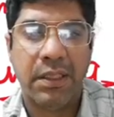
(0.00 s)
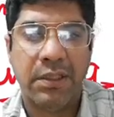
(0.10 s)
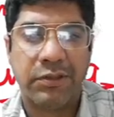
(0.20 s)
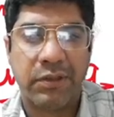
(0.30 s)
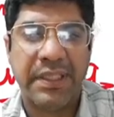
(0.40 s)

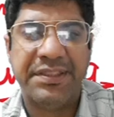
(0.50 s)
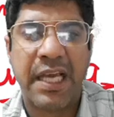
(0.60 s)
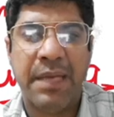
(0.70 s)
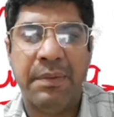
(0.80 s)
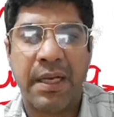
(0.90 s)
So this
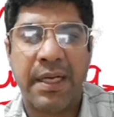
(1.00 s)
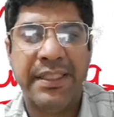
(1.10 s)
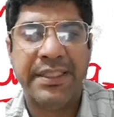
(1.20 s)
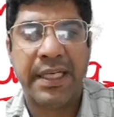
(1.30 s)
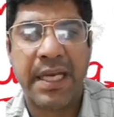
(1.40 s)

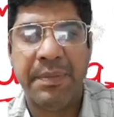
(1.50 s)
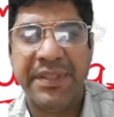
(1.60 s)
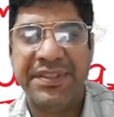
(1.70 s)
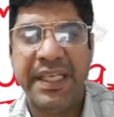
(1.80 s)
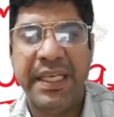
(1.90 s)
condition can
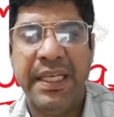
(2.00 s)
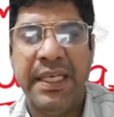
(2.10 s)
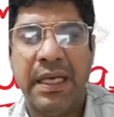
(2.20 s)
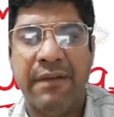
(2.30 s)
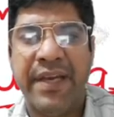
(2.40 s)
be seen
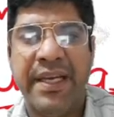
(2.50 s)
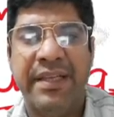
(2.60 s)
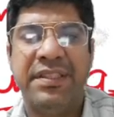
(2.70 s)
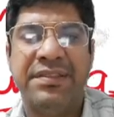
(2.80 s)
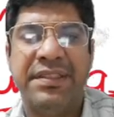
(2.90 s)
in
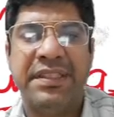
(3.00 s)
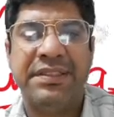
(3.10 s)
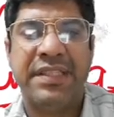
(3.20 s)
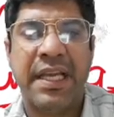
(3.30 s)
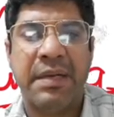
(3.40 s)
various
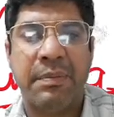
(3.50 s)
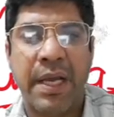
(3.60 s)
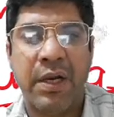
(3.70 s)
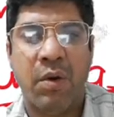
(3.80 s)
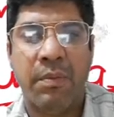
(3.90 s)
diseases like
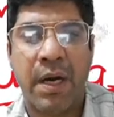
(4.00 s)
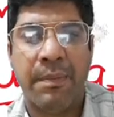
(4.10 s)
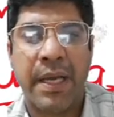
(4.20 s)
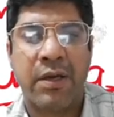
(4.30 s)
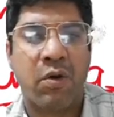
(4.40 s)
myeloma,
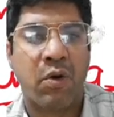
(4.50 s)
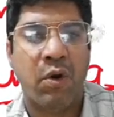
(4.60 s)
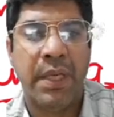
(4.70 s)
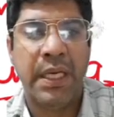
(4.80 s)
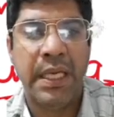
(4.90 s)

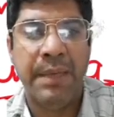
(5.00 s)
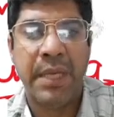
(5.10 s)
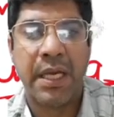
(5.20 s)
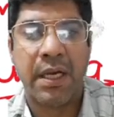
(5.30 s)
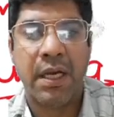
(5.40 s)

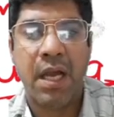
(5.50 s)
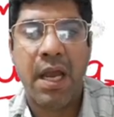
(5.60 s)
macroglobulinemia,